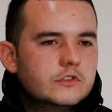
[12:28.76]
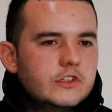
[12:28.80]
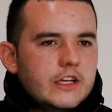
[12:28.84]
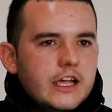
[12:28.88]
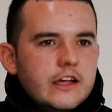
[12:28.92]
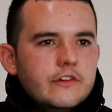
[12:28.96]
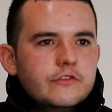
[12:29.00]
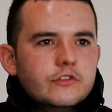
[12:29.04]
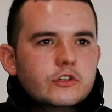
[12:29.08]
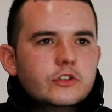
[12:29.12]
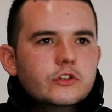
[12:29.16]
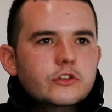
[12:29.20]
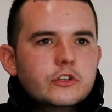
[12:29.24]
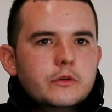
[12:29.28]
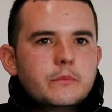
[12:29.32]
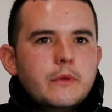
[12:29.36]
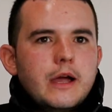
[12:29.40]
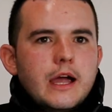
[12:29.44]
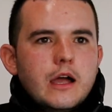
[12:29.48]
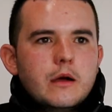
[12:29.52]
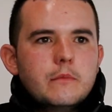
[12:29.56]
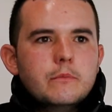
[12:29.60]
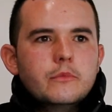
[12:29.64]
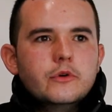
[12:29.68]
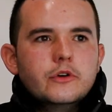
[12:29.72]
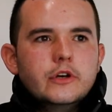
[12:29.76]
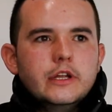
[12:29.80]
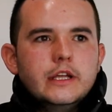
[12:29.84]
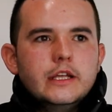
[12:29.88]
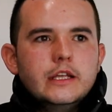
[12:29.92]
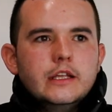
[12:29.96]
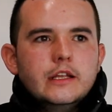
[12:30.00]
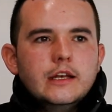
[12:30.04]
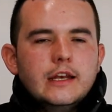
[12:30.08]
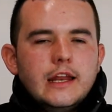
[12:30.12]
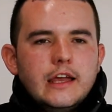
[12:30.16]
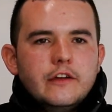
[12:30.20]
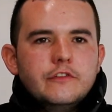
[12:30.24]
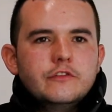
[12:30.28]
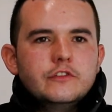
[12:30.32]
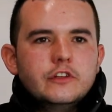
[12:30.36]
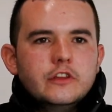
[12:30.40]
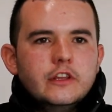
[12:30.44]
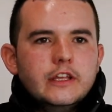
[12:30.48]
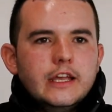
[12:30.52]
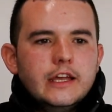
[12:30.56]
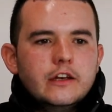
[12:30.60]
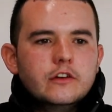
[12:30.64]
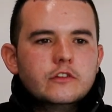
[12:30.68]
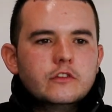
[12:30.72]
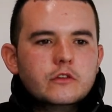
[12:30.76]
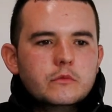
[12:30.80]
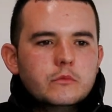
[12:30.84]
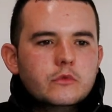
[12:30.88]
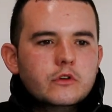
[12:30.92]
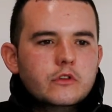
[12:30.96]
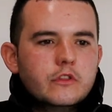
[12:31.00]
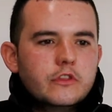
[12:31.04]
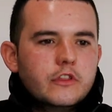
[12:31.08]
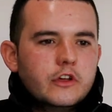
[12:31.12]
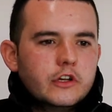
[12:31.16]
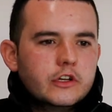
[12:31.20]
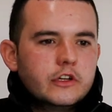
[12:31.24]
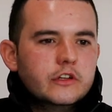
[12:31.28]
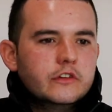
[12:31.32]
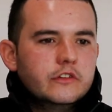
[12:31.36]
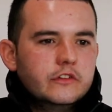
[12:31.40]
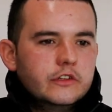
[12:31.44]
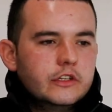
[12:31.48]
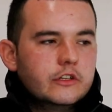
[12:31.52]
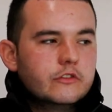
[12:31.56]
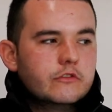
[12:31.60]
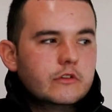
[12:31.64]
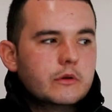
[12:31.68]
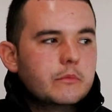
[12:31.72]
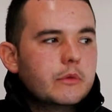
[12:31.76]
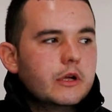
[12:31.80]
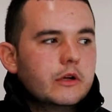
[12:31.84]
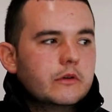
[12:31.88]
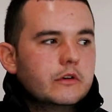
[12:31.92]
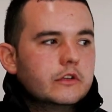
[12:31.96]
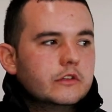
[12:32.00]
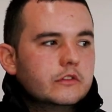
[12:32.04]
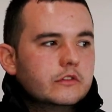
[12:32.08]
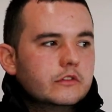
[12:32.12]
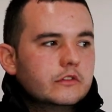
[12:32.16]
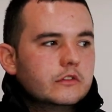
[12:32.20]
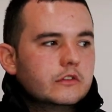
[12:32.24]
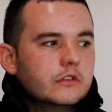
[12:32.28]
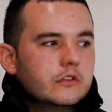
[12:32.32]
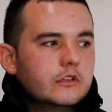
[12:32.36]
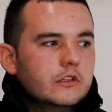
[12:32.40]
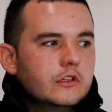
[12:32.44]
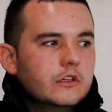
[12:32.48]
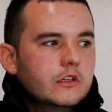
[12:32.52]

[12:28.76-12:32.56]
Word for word: To have a good amount of money left at the end of the month, I consider a bonus.